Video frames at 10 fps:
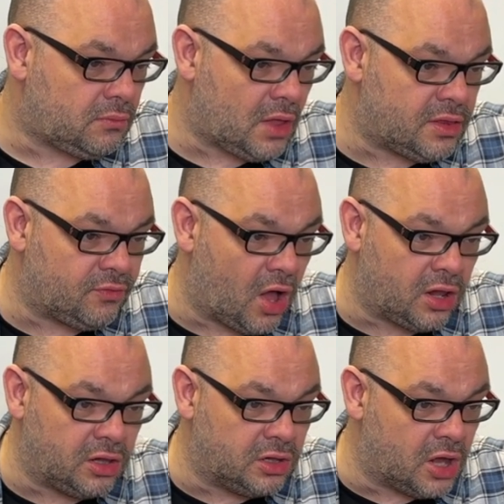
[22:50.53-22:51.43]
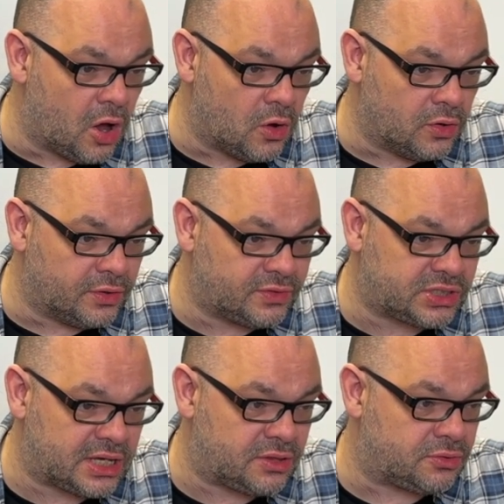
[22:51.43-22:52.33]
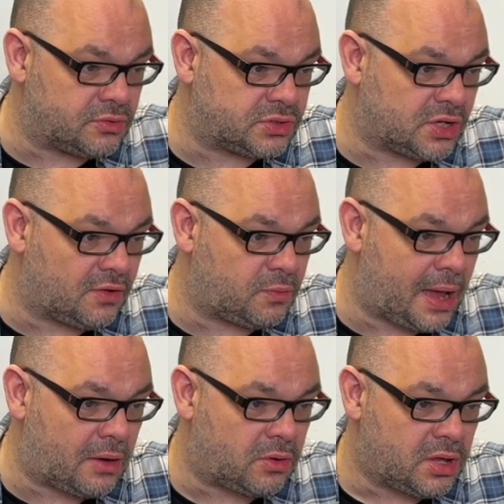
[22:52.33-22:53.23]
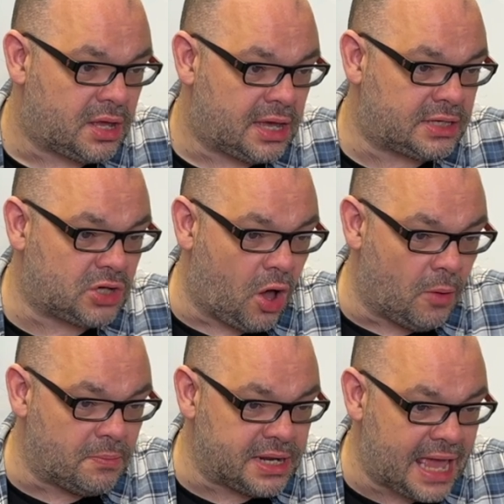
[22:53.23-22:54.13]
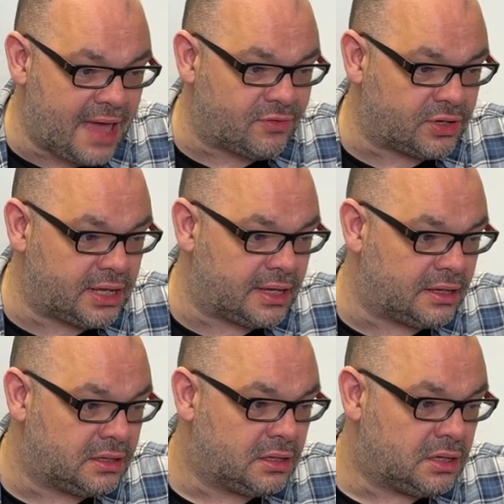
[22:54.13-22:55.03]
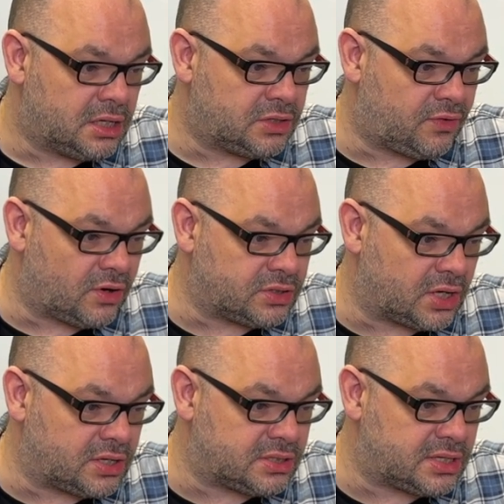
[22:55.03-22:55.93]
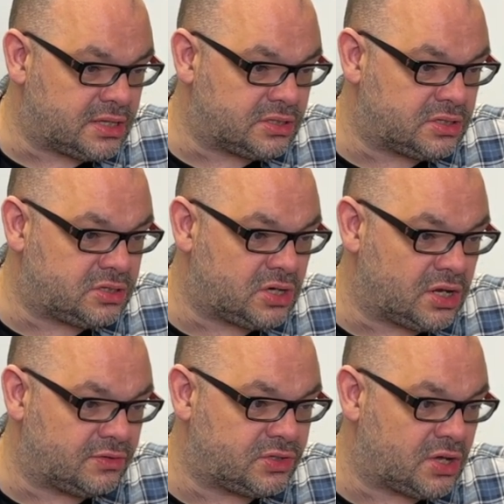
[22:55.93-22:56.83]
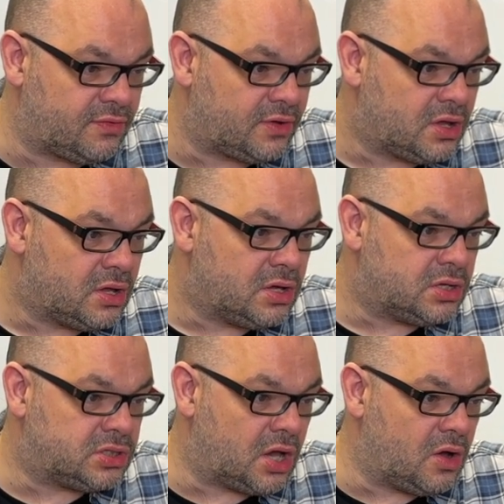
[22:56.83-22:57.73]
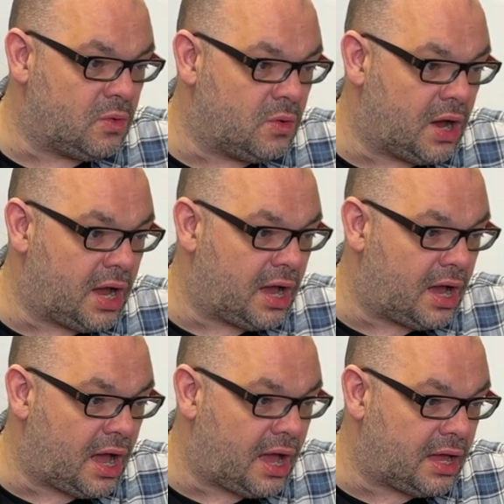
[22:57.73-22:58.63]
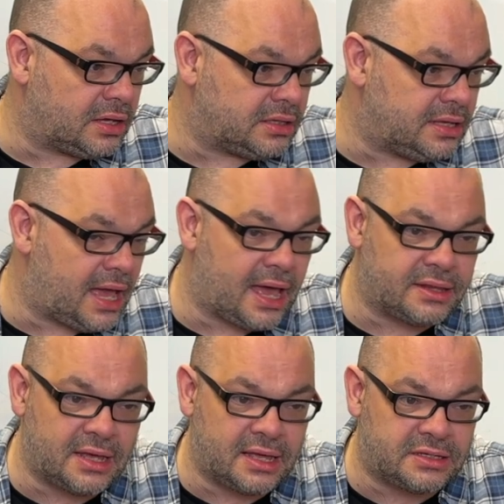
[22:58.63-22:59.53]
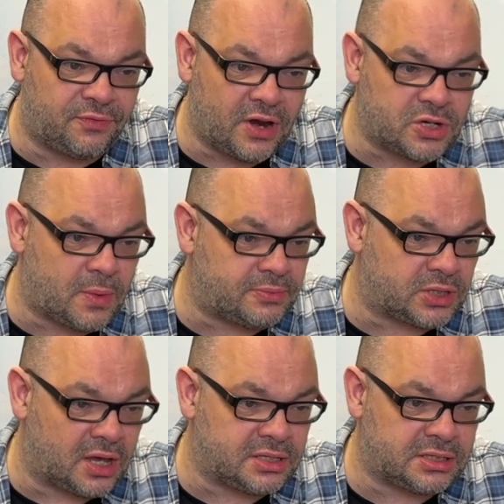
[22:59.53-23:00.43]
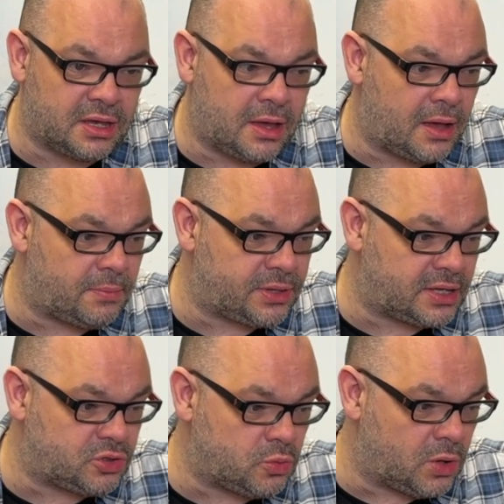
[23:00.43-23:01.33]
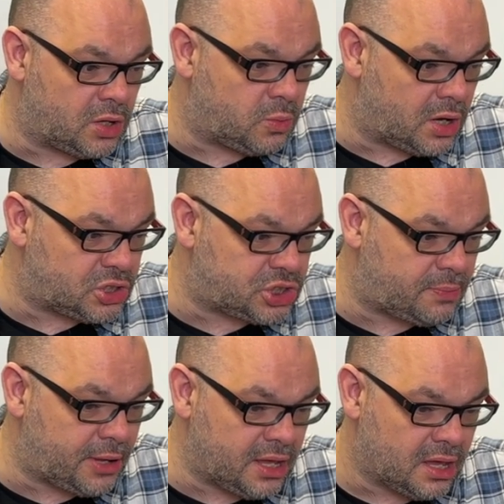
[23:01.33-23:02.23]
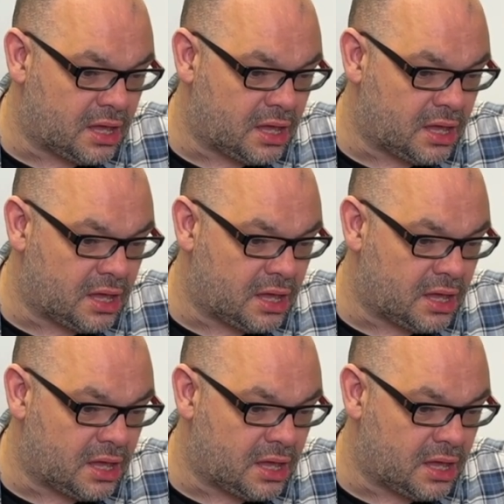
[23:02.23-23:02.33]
they've got a load of see-through stuff. Wow, it's omni heaven here, as far as I can see. There's a ton of stuff. So uh, yeah, it's a French website, uh, but they do worldwide shipping,